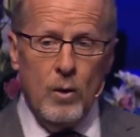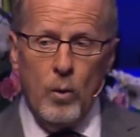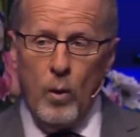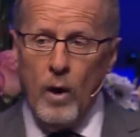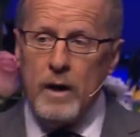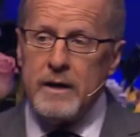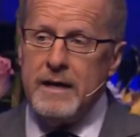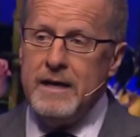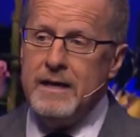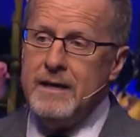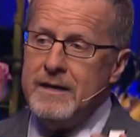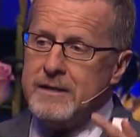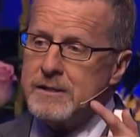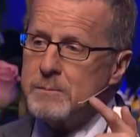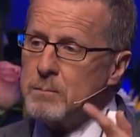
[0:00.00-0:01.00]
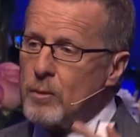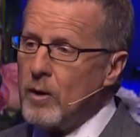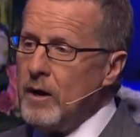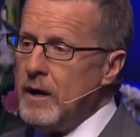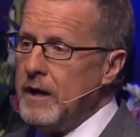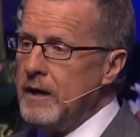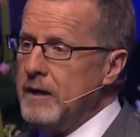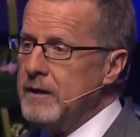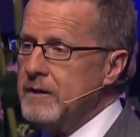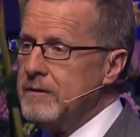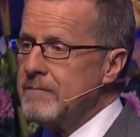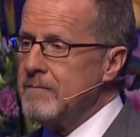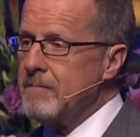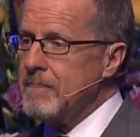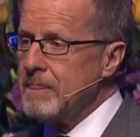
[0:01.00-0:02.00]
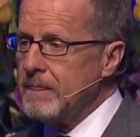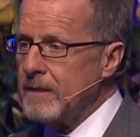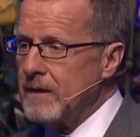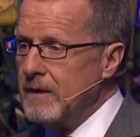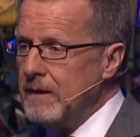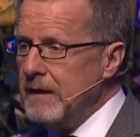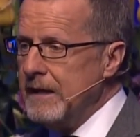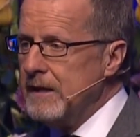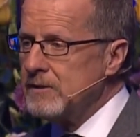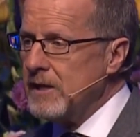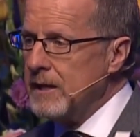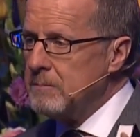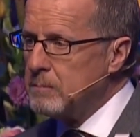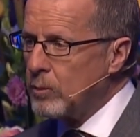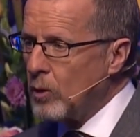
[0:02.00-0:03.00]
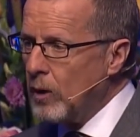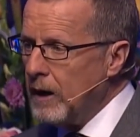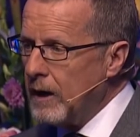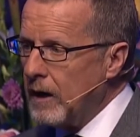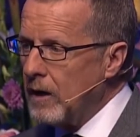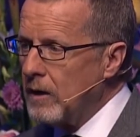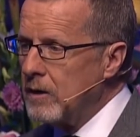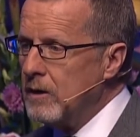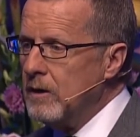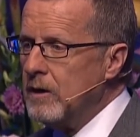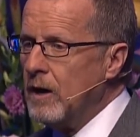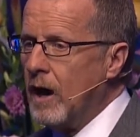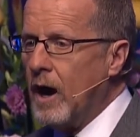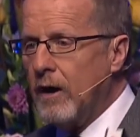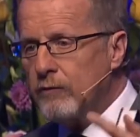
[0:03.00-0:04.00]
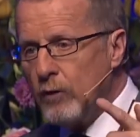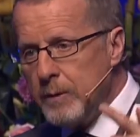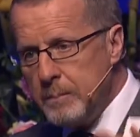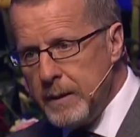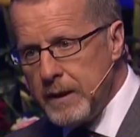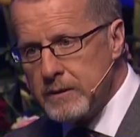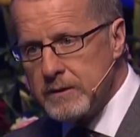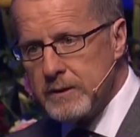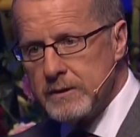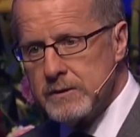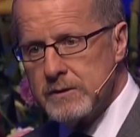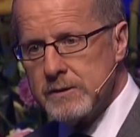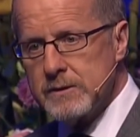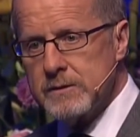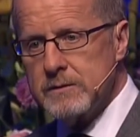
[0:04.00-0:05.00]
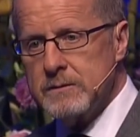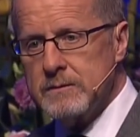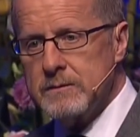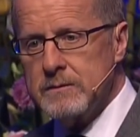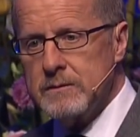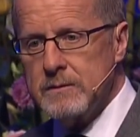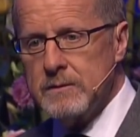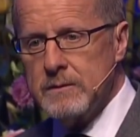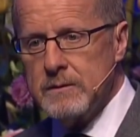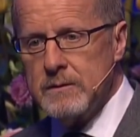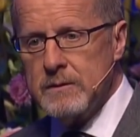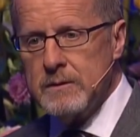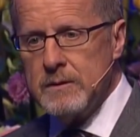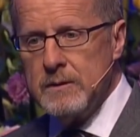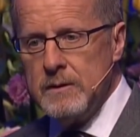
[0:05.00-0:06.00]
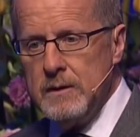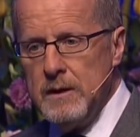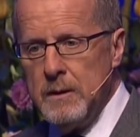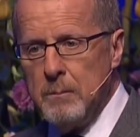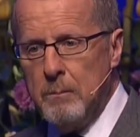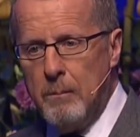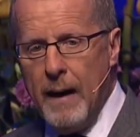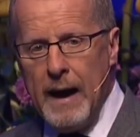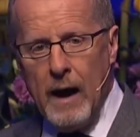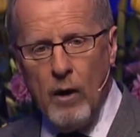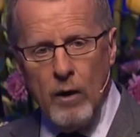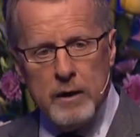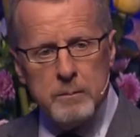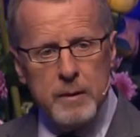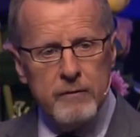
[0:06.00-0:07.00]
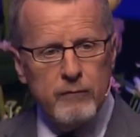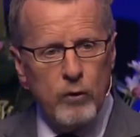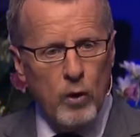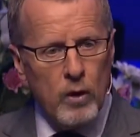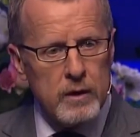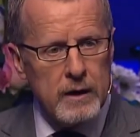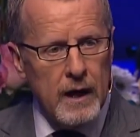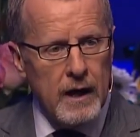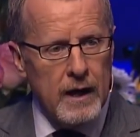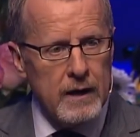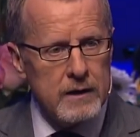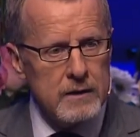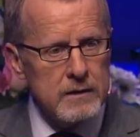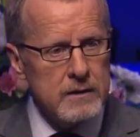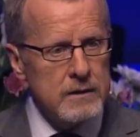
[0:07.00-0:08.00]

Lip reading: What he is praying is a prayer of repentance. Bowing before God.